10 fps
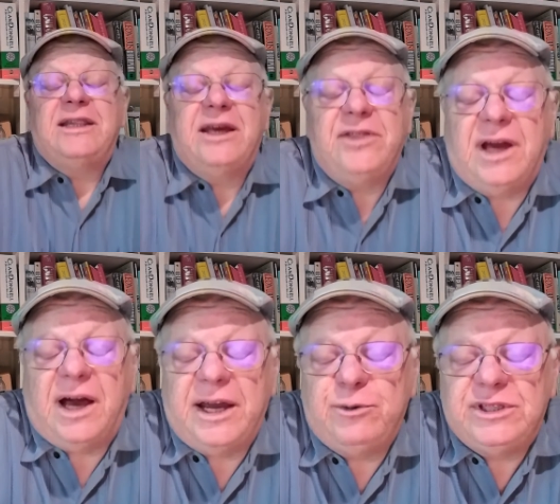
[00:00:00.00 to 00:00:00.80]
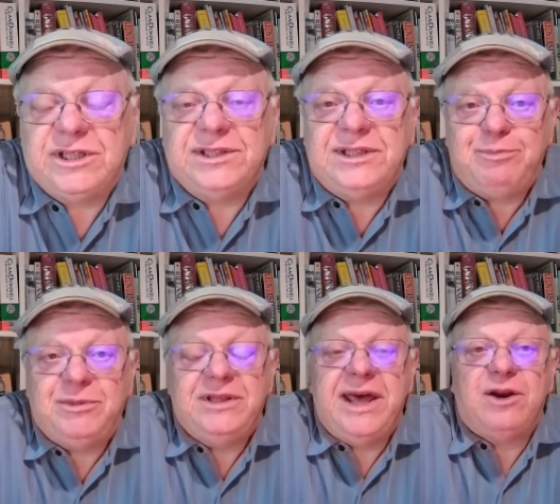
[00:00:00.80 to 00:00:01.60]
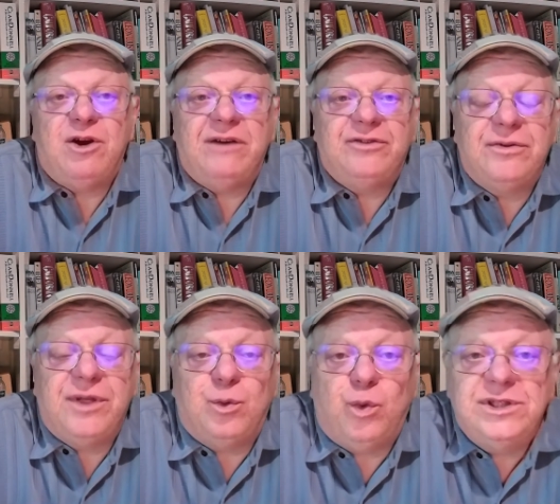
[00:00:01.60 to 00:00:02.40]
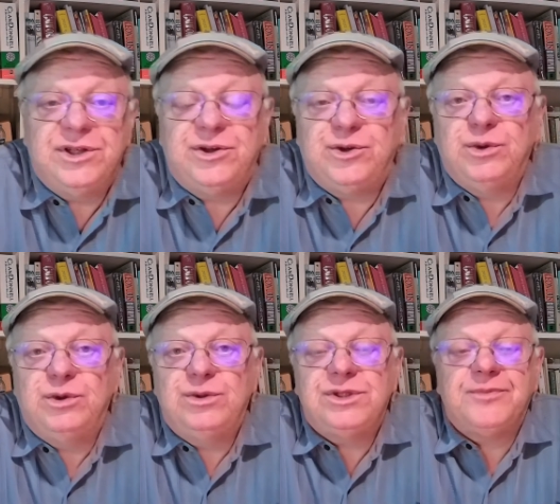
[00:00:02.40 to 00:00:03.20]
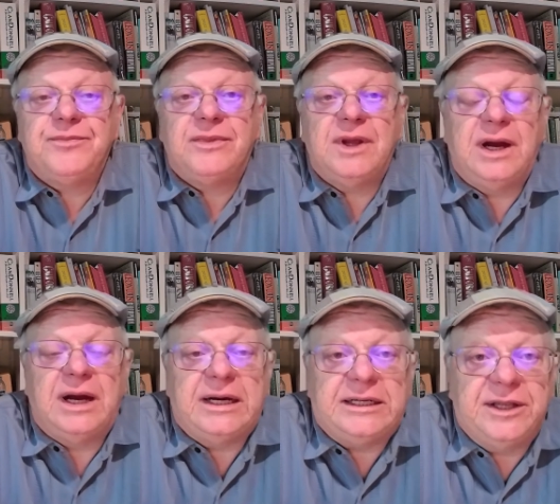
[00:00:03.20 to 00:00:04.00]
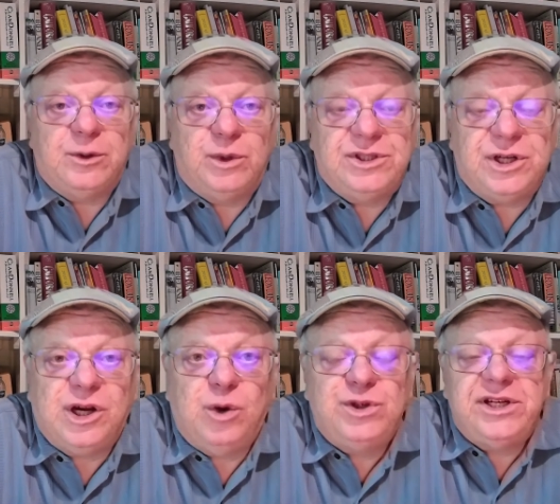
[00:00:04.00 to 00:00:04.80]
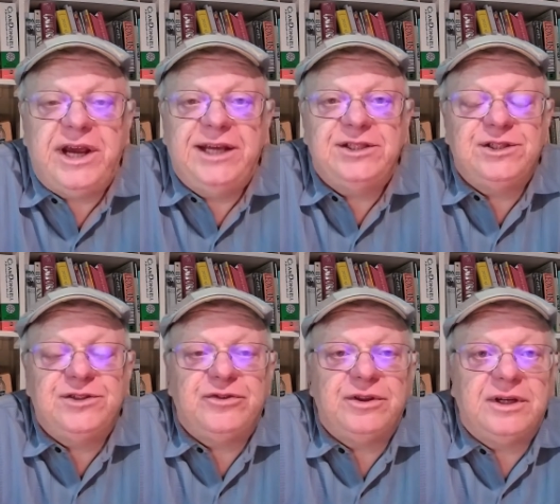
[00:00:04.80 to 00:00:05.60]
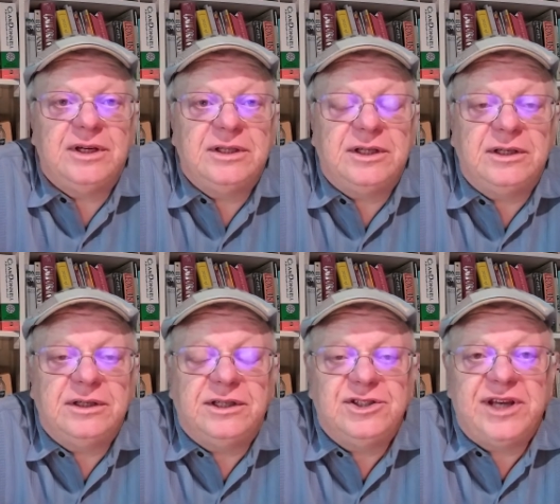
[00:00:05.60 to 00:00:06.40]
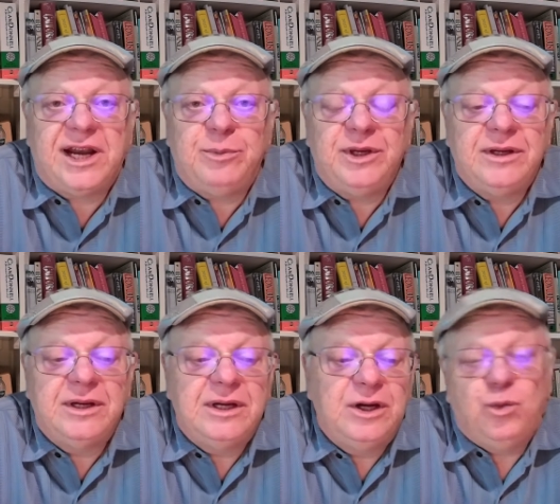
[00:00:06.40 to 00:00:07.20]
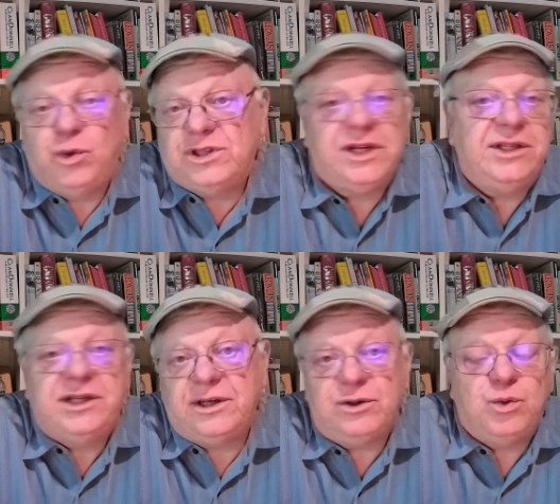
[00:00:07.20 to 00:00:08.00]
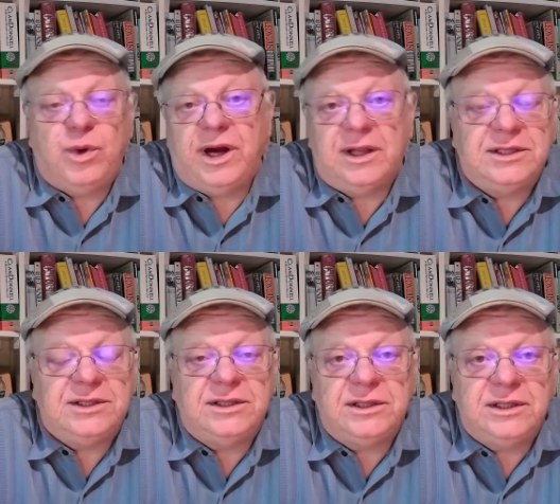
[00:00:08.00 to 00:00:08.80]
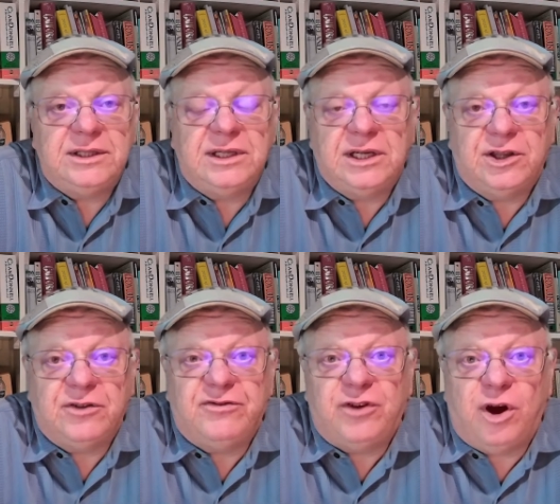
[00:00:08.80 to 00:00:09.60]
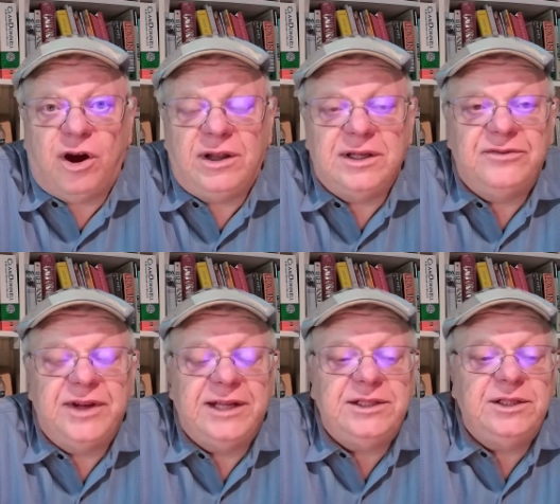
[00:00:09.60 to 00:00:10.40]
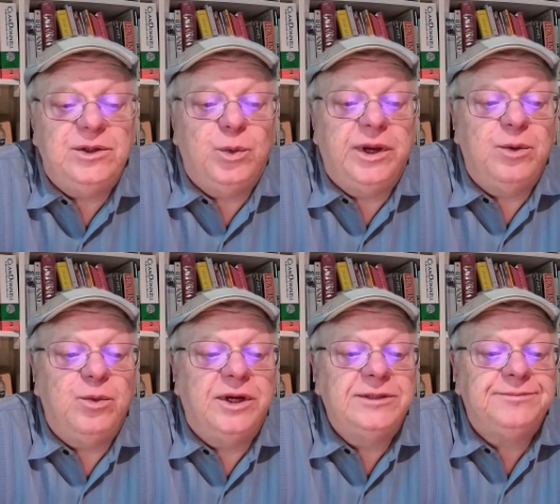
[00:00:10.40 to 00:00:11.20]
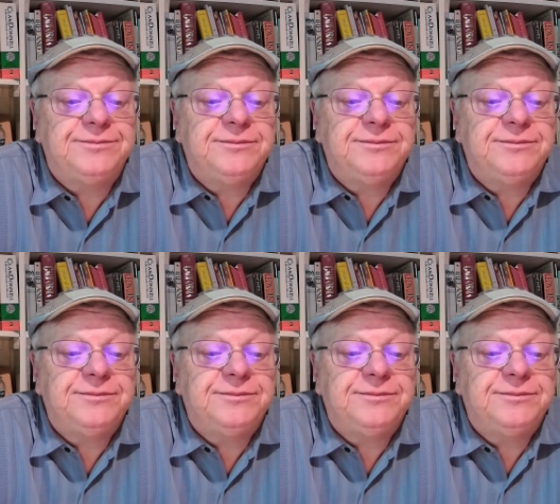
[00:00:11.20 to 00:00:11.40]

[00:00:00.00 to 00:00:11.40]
Now, the Irish accepted that offer. There was a truce. There was negotiations for the settlement, which continued well into the fall of 1921.